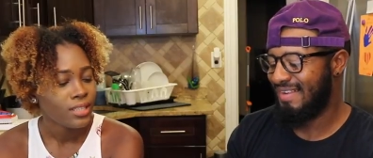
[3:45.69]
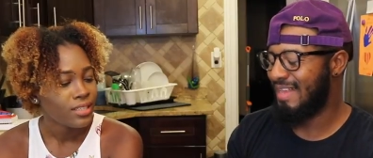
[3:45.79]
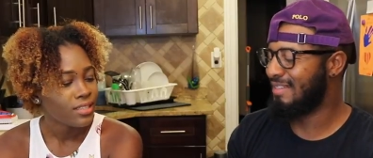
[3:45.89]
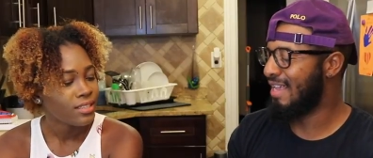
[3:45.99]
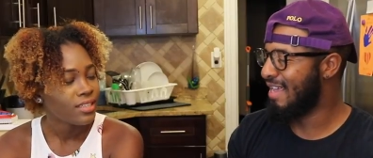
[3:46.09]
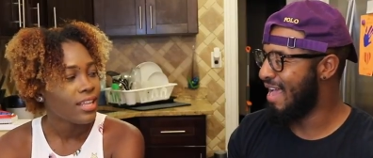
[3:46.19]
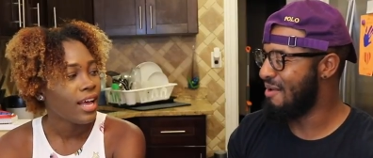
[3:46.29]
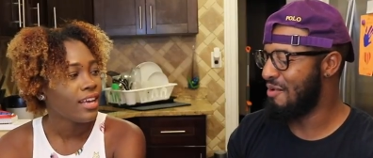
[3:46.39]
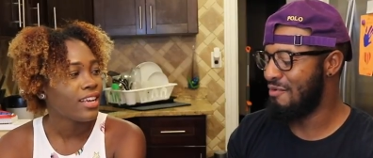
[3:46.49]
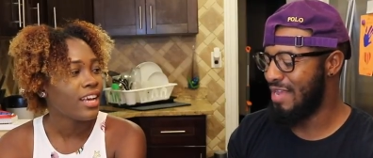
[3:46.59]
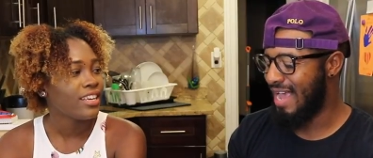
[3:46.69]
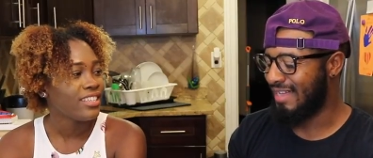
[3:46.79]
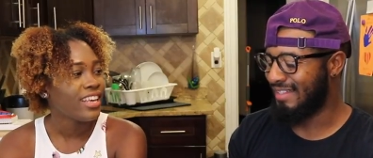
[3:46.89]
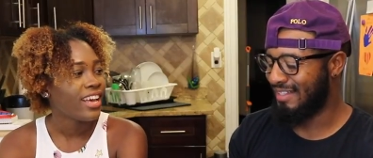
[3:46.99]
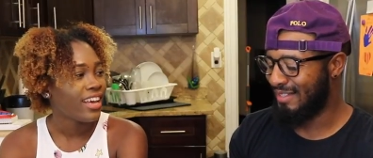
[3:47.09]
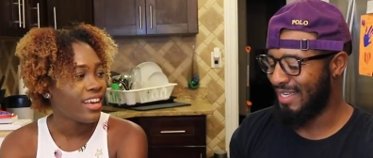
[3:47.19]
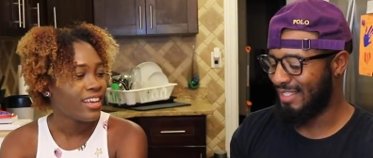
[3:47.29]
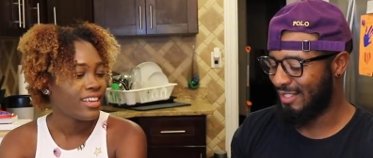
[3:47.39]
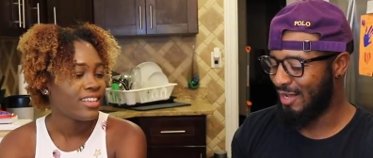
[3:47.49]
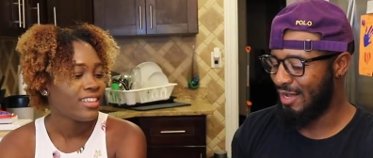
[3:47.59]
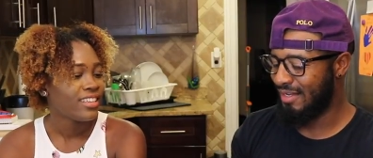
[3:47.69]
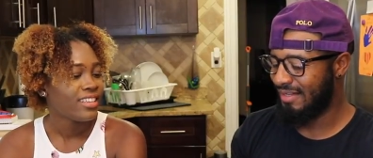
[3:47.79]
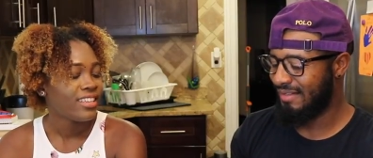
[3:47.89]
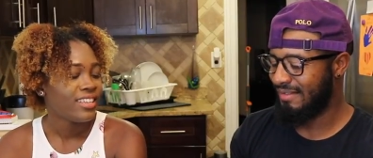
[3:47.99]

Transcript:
Speaker 1: That's that guy who reacted yeah. to his song.